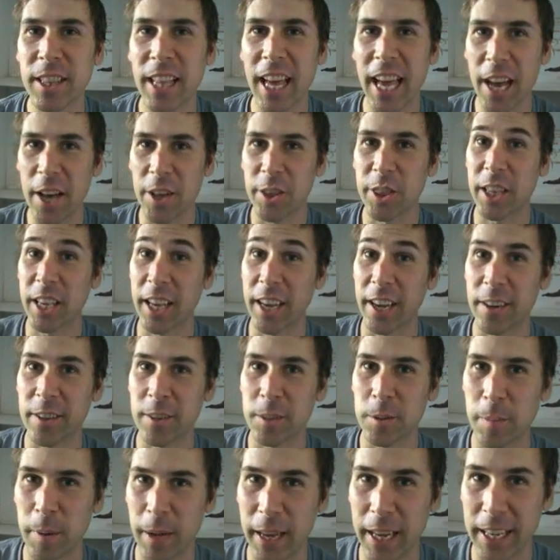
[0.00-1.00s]
the healthcare
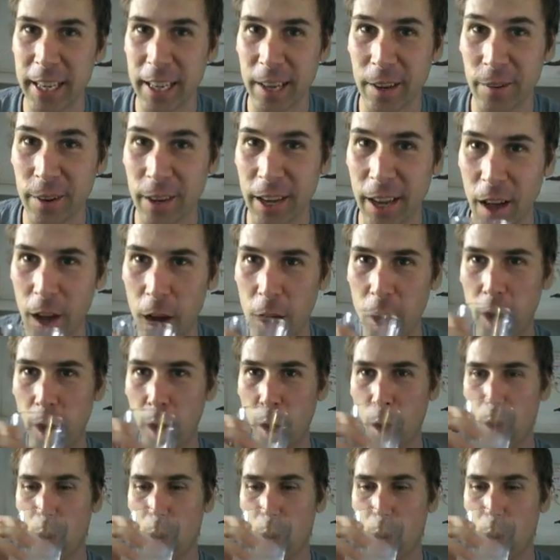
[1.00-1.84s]
debate going on.